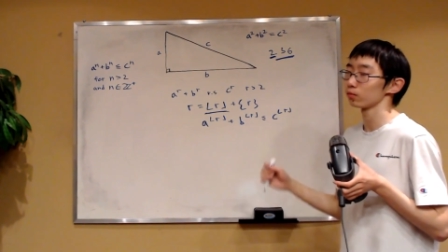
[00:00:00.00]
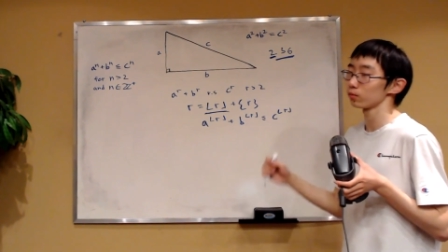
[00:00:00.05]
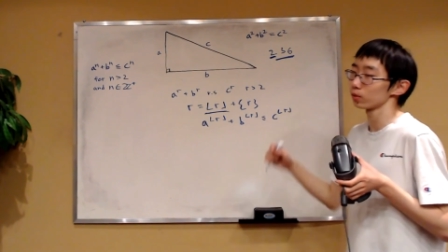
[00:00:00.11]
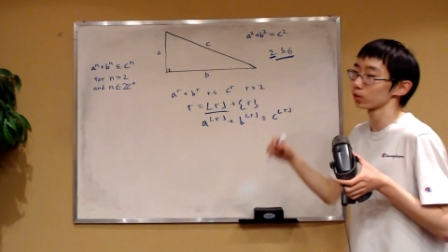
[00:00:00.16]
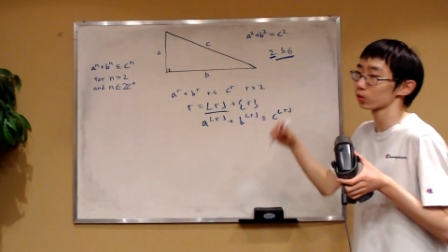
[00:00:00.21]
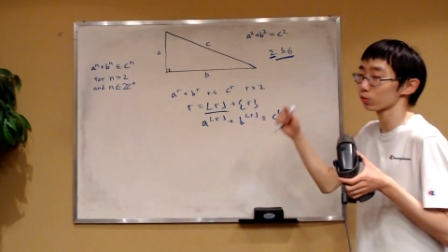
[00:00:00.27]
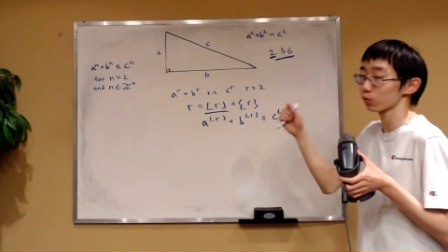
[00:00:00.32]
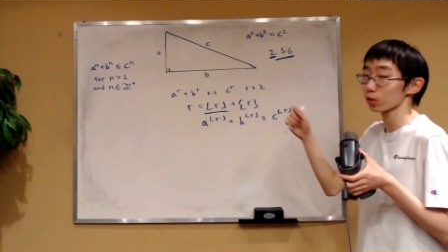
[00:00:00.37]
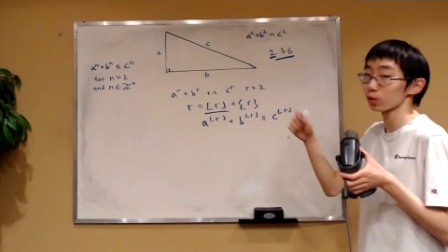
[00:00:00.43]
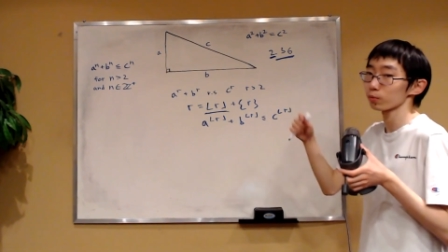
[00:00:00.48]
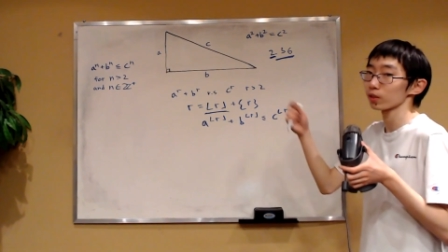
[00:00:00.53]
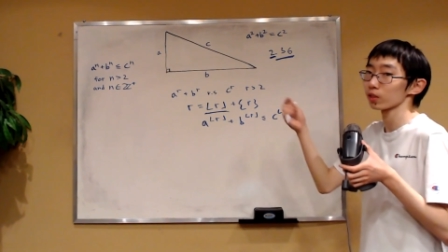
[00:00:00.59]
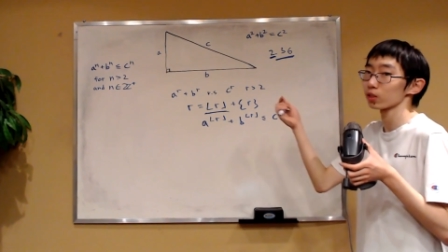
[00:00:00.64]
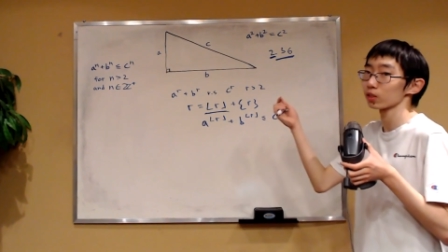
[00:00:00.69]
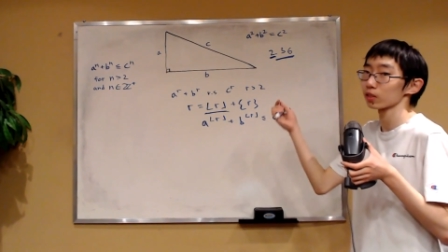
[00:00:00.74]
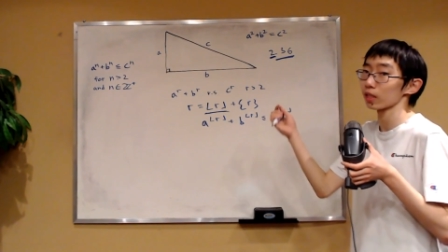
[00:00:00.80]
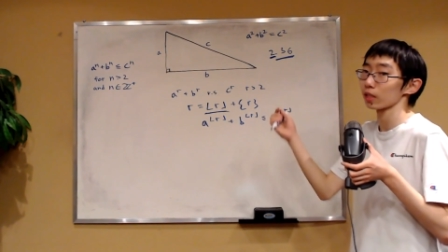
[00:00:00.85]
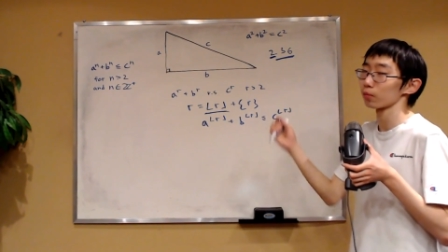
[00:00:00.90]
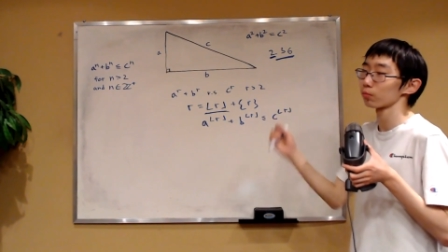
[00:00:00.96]
is going to be the
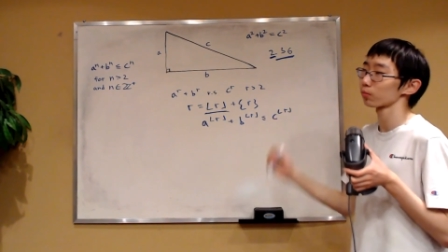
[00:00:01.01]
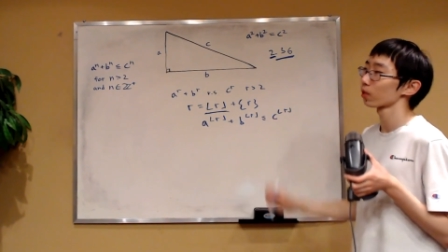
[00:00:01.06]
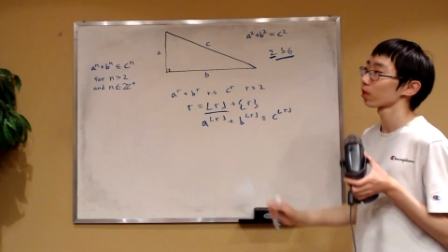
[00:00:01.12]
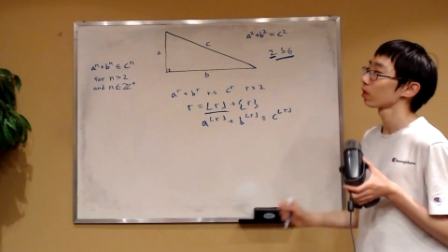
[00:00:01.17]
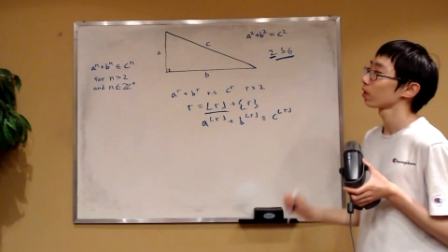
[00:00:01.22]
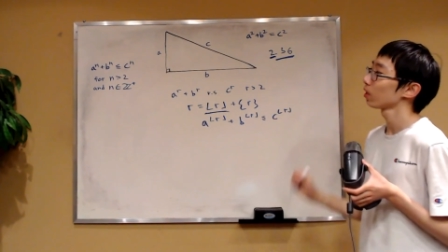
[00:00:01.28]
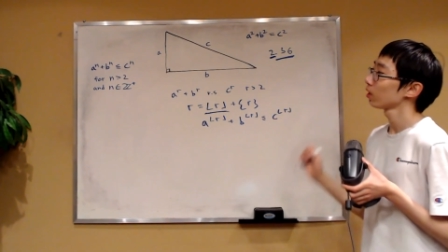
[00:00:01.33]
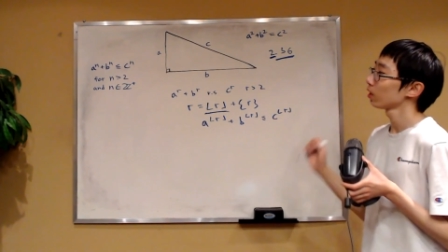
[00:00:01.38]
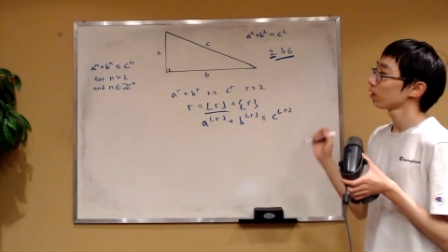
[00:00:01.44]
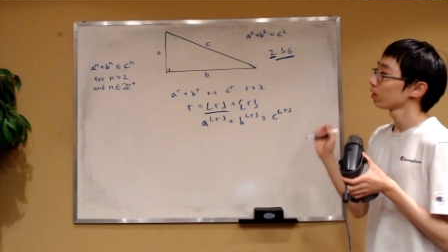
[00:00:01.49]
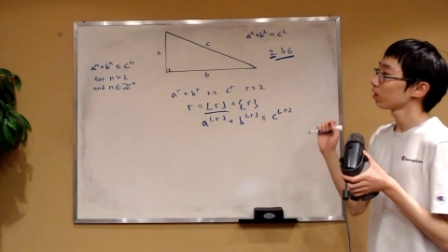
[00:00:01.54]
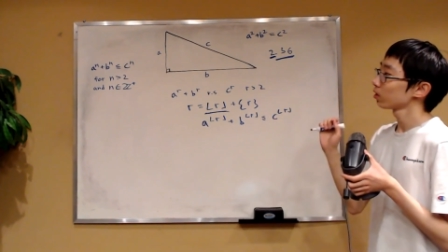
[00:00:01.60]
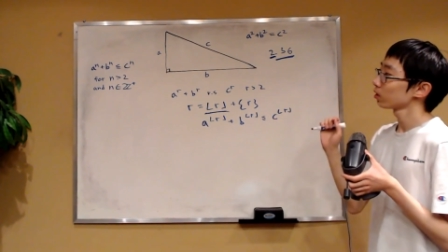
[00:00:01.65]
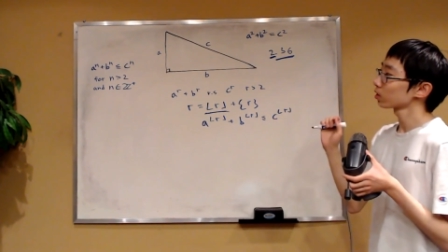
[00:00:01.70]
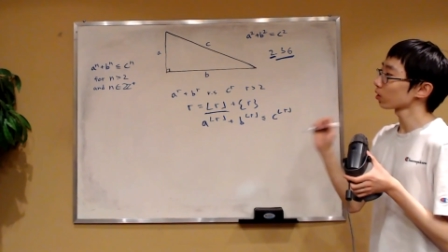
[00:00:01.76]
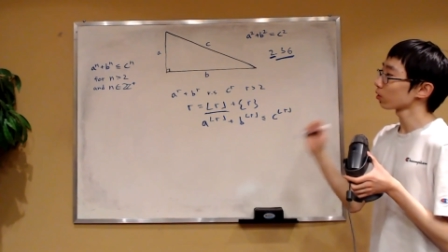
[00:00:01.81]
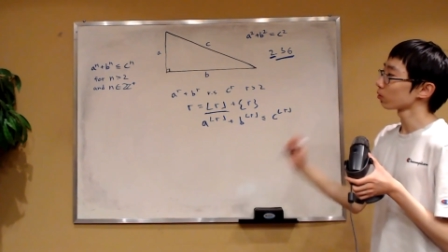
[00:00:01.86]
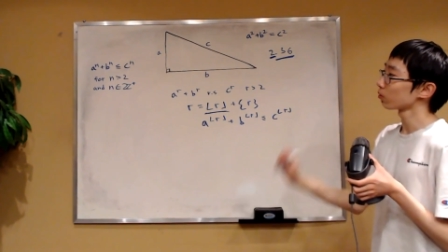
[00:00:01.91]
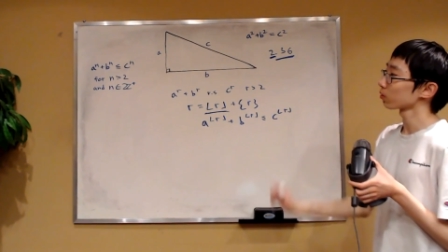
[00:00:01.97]
same.
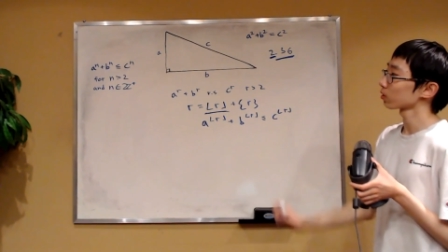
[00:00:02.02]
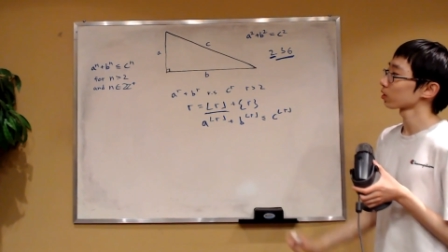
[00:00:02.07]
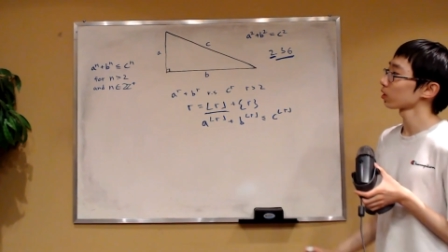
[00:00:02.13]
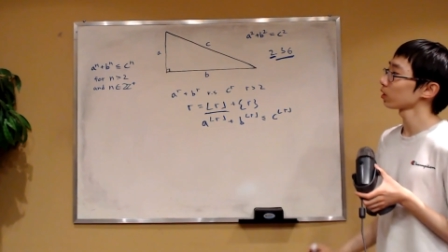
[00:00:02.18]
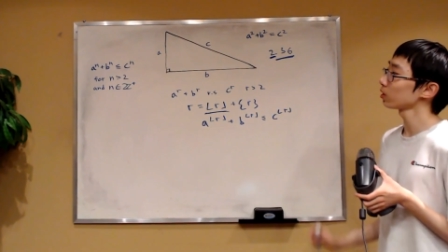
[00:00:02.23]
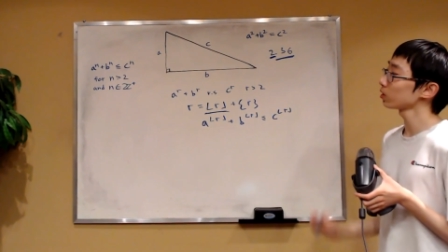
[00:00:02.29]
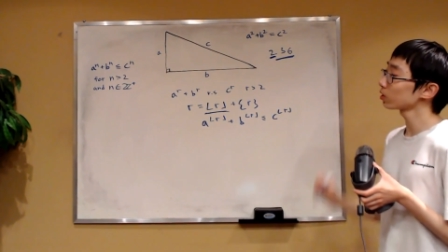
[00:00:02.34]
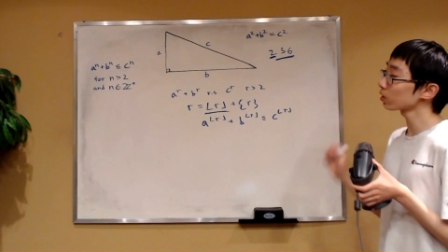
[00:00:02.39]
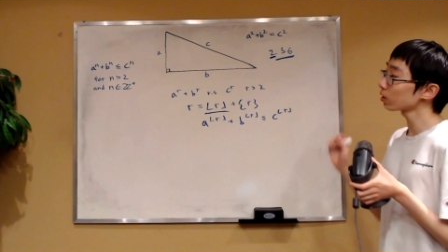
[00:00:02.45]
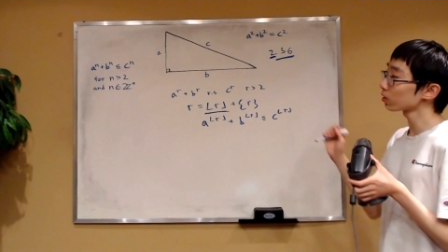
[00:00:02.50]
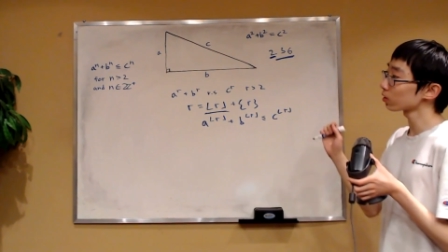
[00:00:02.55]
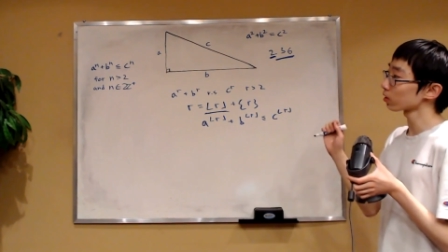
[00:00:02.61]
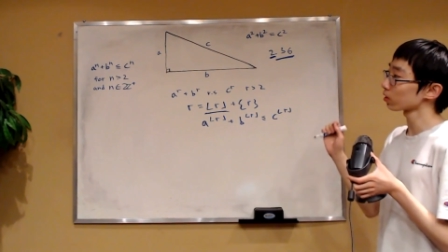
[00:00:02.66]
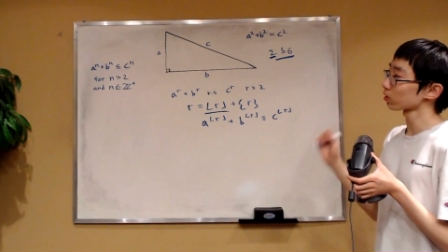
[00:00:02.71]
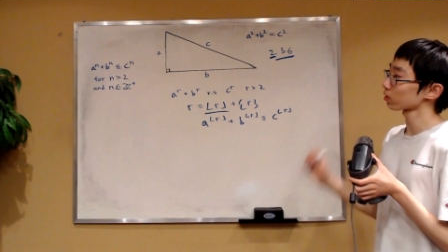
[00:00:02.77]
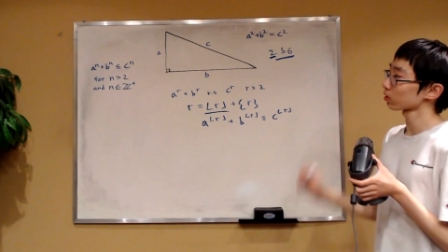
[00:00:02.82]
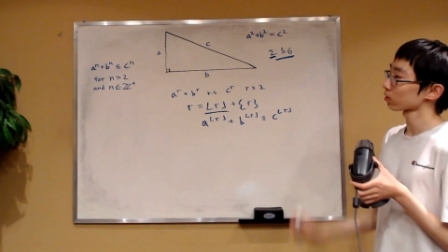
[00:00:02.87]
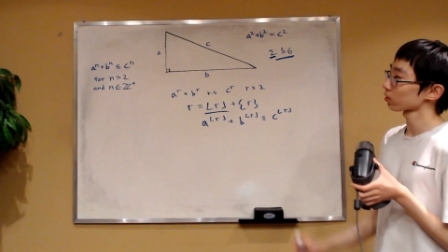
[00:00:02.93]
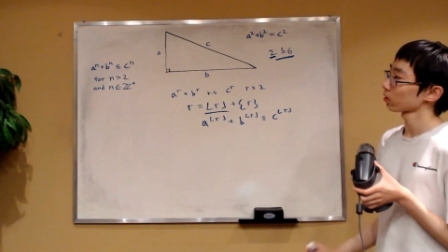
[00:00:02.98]
So consider
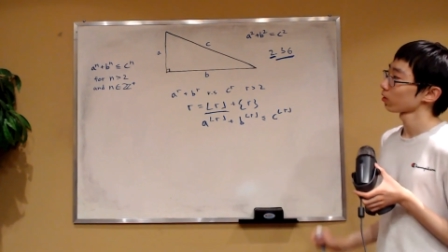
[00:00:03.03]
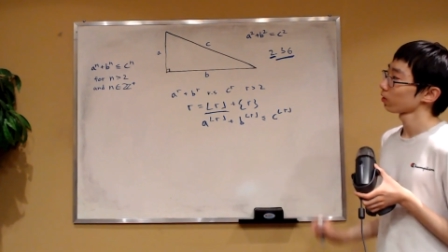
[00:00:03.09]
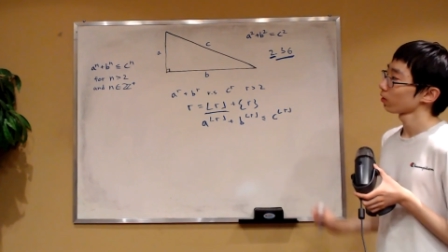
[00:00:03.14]
this.